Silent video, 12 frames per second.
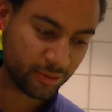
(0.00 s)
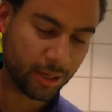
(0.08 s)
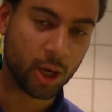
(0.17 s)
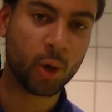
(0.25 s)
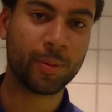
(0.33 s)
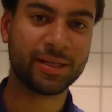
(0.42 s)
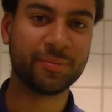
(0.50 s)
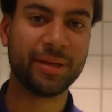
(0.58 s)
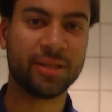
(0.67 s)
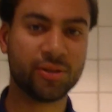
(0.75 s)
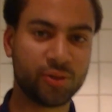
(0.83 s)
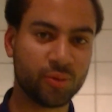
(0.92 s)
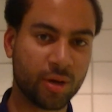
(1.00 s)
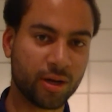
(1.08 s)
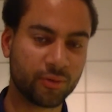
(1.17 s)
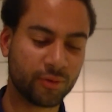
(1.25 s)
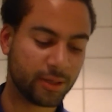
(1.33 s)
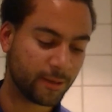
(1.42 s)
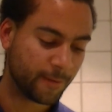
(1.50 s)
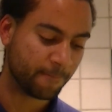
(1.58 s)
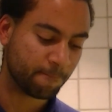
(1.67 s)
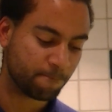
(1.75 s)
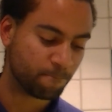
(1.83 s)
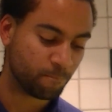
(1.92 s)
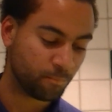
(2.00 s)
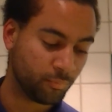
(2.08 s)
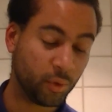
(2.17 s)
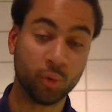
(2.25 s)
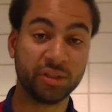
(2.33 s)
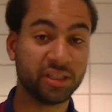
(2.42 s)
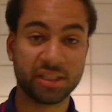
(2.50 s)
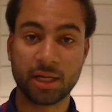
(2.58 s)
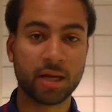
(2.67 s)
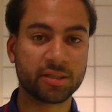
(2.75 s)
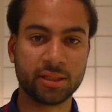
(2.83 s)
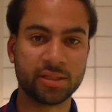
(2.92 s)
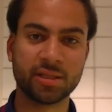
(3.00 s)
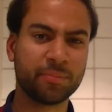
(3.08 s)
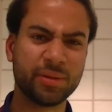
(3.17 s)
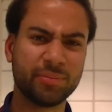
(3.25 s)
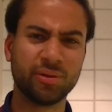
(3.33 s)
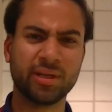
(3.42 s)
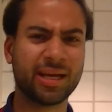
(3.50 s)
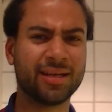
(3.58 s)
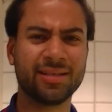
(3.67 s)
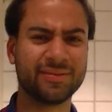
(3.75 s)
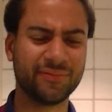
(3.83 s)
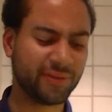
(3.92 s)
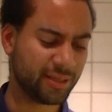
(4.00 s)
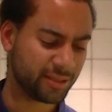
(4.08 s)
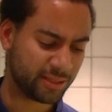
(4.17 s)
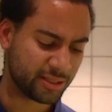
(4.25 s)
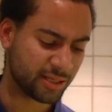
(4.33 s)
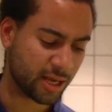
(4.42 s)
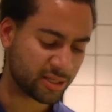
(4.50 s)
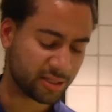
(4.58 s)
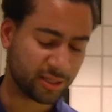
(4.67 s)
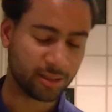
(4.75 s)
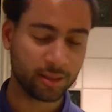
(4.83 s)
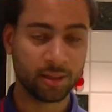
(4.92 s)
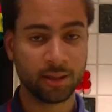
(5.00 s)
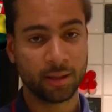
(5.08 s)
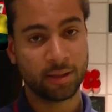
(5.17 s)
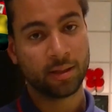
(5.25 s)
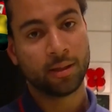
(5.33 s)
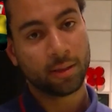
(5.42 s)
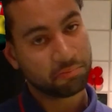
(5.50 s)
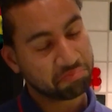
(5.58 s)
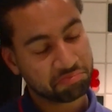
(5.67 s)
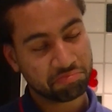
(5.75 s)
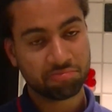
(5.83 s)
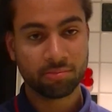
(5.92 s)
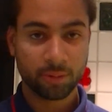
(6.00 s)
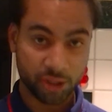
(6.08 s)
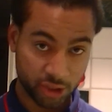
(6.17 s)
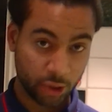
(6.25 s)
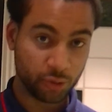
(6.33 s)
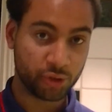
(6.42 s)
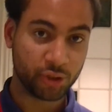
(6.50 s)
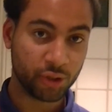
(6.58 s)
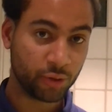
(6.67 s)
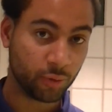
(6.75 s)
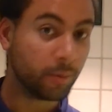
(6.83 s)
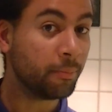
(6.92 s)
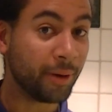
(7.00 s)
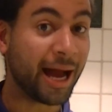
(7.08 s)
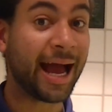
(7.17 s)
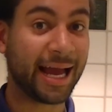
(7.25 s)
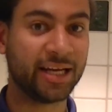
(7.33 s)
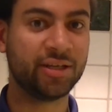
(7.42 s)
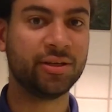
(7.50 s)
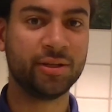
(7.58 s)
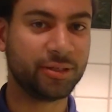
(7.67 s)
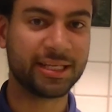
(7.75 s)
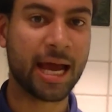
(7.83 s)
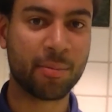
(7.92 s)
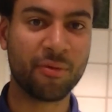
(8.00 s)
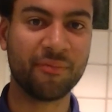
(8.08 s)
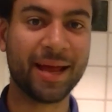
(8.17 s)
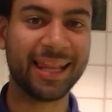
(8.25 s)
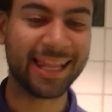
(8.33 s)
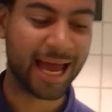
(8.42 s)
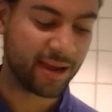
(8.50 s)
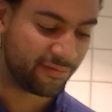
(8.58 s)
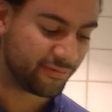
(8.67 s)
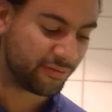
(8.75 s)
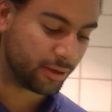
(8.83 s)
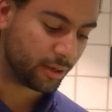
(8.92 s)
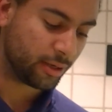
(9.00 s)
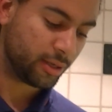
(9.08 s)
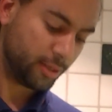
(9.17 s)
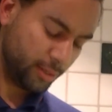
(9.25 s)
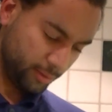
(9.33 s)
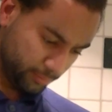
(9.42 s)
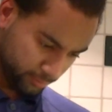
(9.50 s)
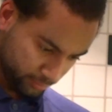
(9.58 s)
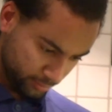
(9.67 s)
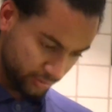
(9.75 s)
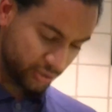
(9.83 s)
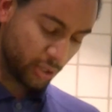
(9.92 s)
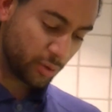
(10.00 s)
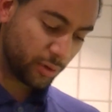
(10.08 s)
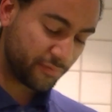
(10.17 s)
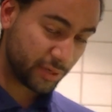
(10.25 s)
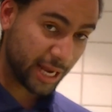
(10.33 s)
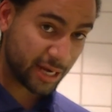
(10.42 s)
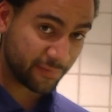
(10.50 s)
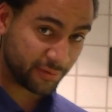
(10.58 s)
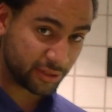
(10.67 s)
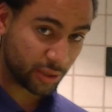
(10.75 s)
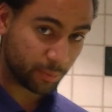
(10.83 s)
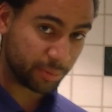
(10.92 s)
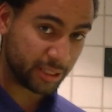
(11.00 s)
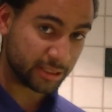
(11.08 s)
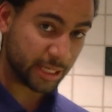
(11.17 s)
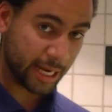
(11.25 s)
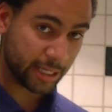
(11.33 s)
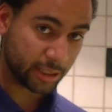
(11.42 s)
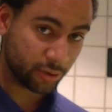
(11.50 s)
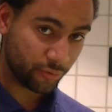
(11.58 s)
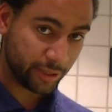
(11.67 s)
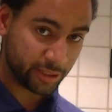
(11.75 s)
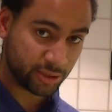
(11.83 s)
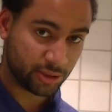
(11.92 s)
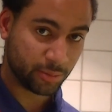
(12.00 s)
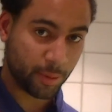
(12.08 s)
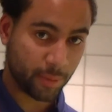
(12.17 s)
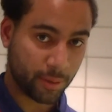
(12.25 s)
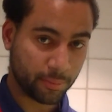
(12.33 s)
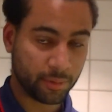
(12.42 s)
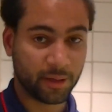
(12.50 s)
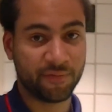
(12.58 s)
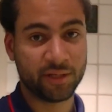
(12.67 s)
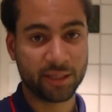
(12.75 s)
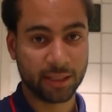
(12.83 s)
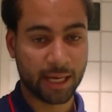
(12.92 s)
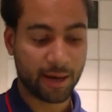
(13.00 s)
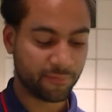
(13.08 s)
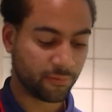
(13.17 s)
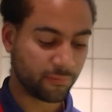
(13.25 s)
I hope I didn't make you too hungry or disgusted. Some people look at this and think it's disgusting. Salute to you, but I had the time of my life. So if you like the video, please like. Greetings to my mum. If you didn't like, feel